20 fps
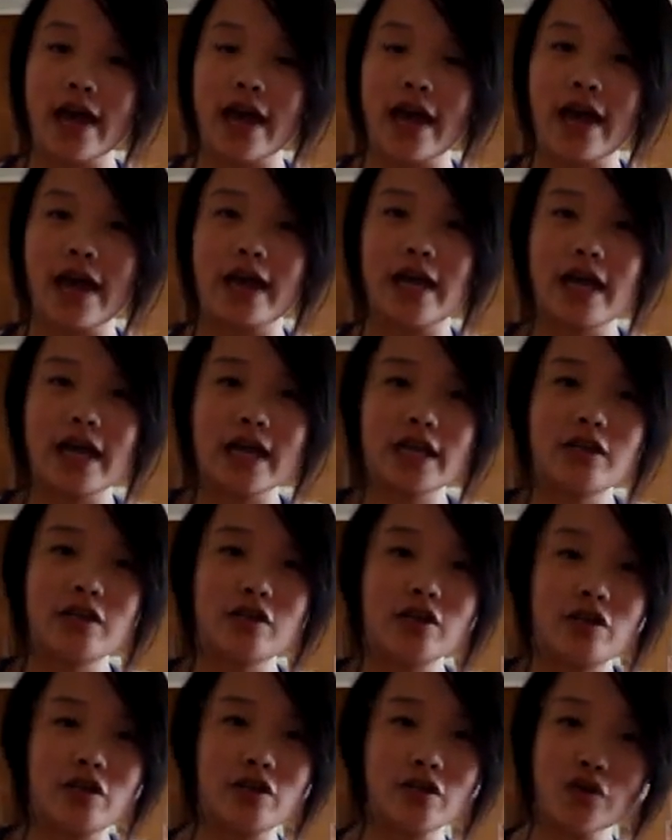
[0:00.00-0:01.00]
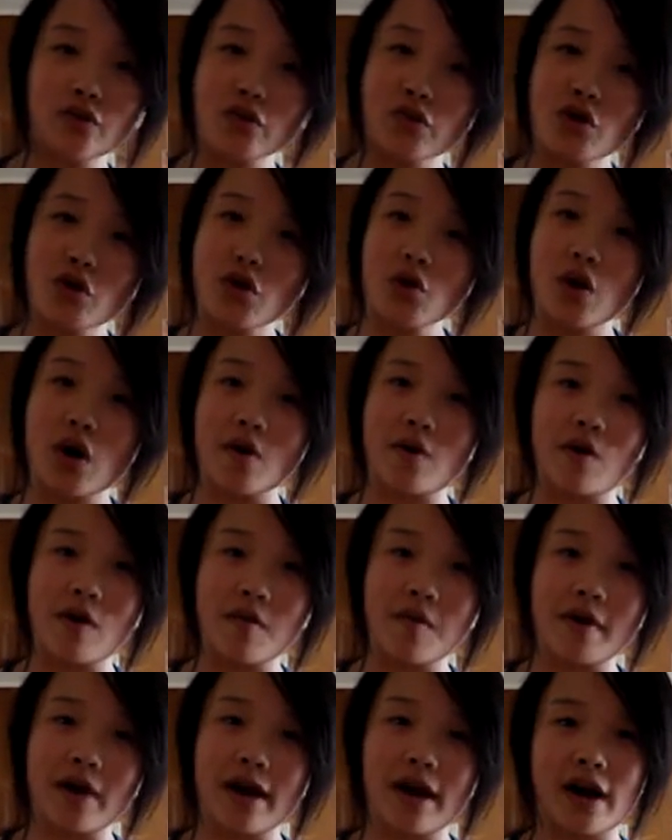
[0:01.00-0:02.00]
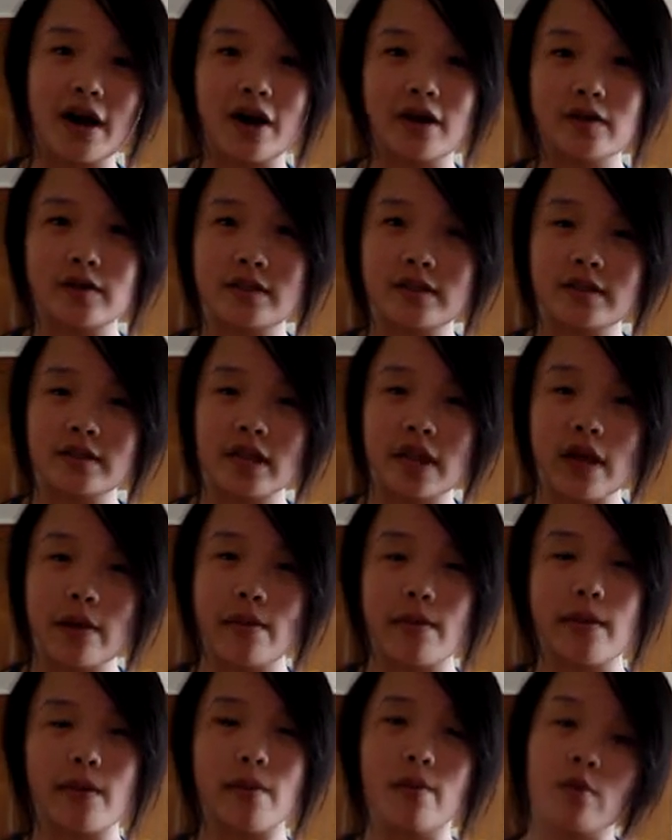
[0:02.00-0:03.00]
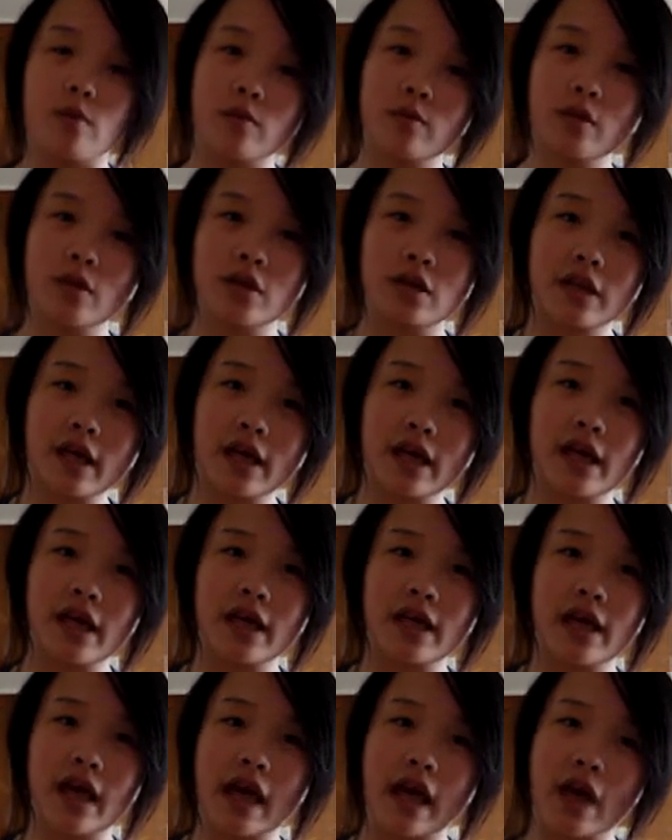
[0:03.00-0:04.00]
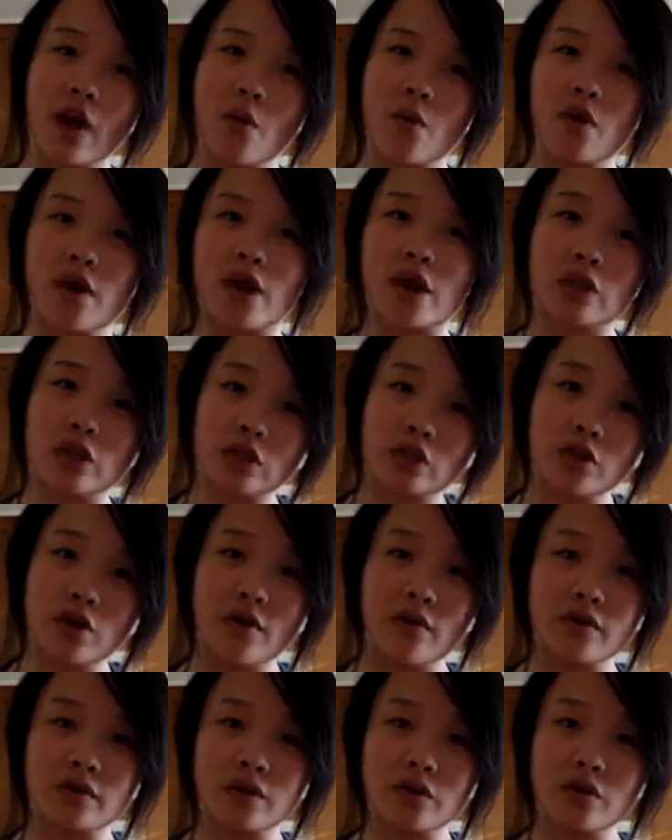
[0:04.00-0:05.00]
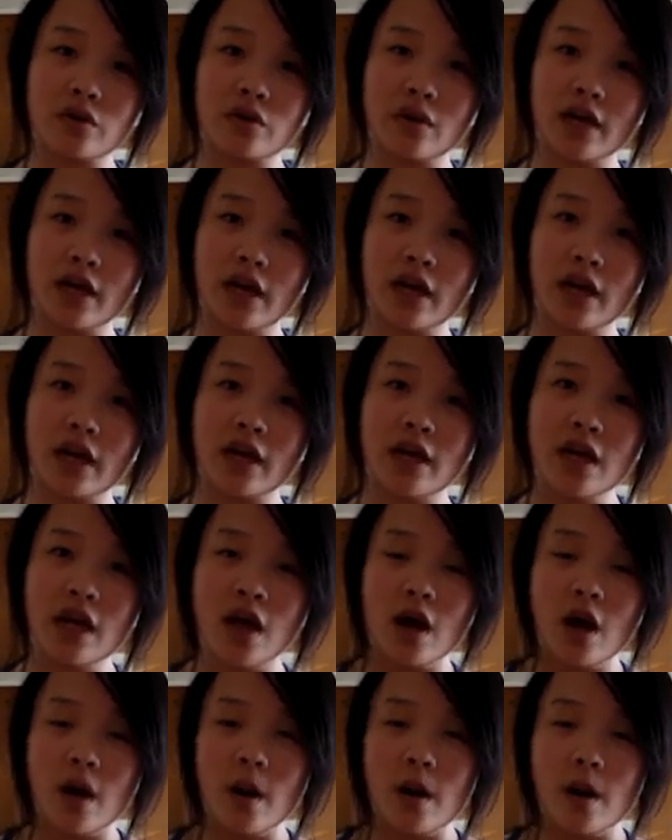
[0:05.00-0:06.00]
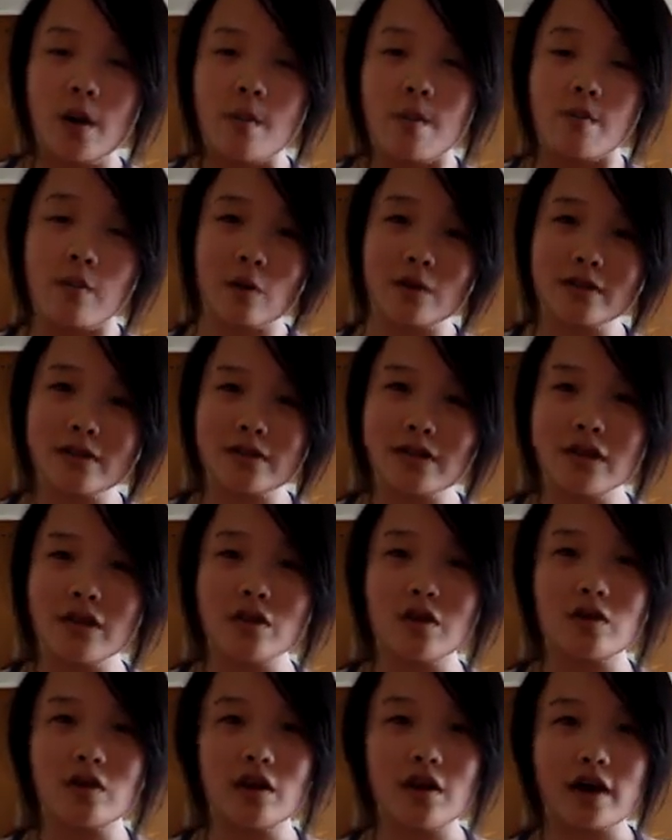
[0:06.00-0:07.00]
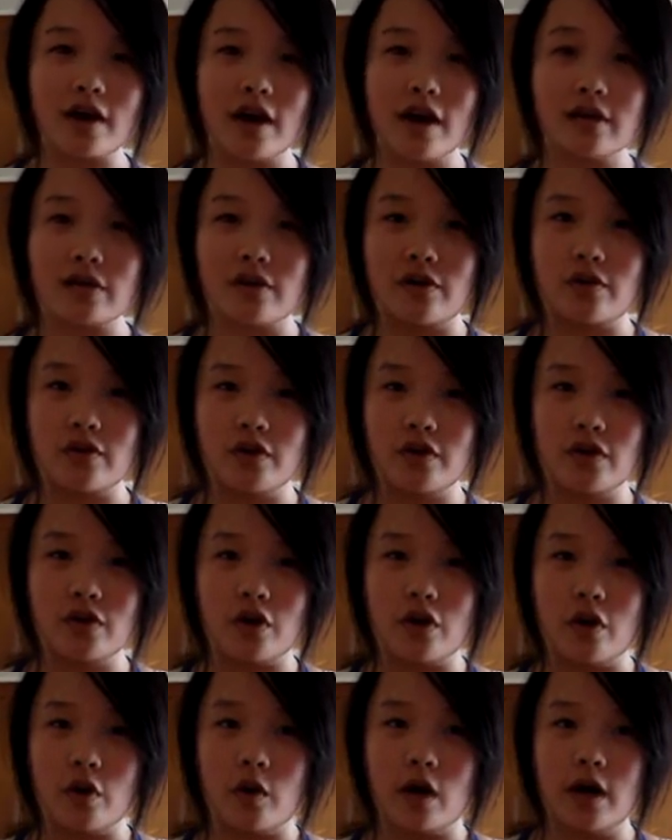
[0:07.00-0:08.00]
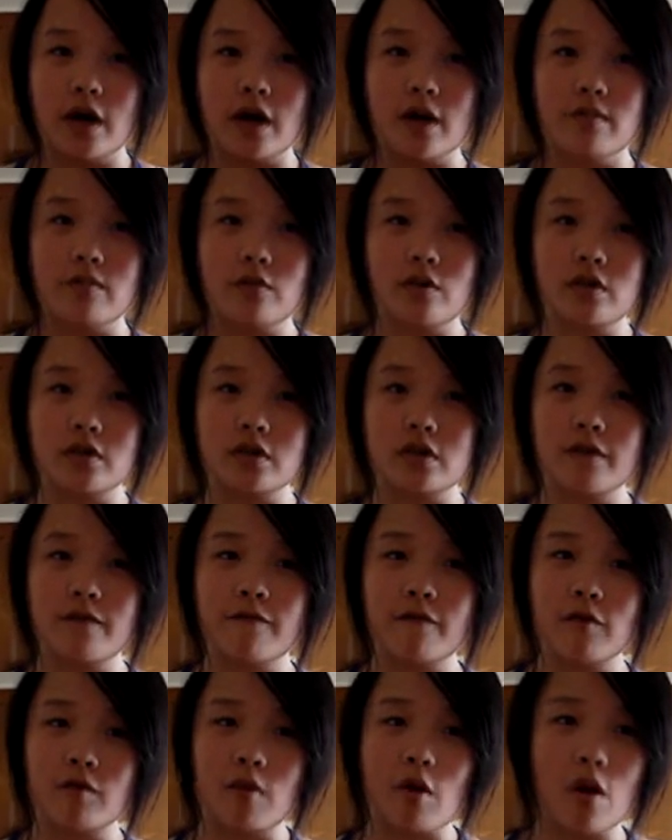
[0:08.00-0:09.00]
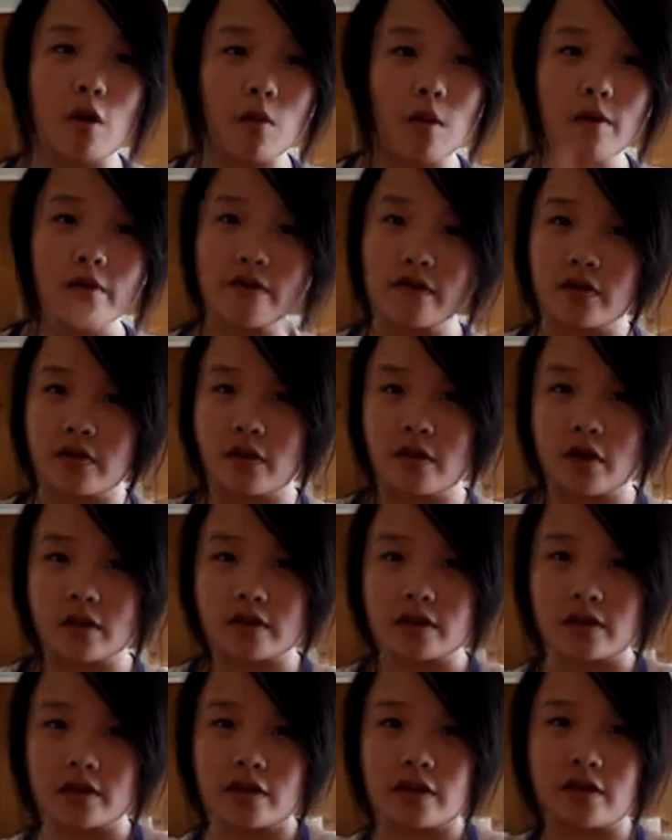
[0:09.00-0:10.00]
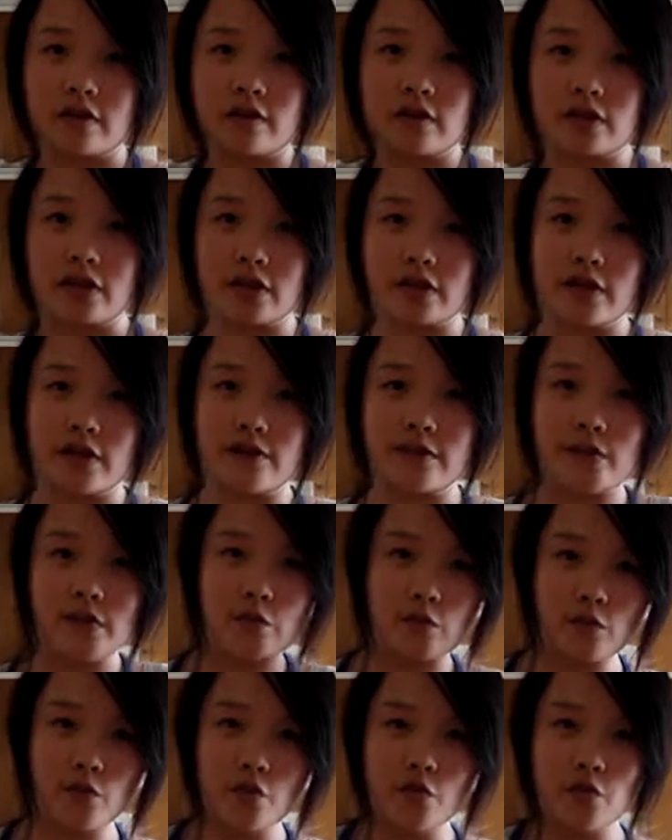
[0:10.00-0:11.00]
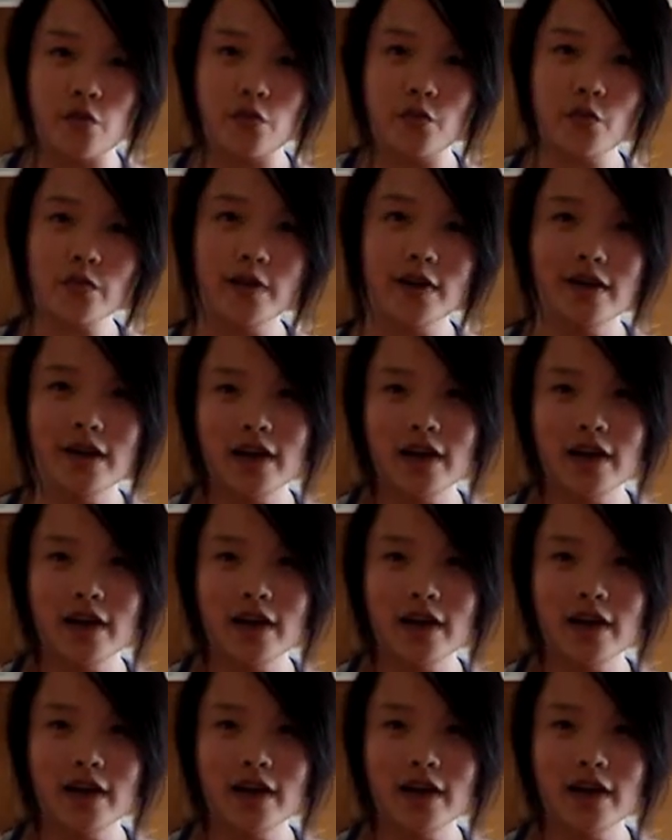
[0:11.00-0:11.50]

and I'm gonna show you around my house and what my room look like and what I do every single day. Mostly, you guys already know, I mostly film all my vlogs in this living room.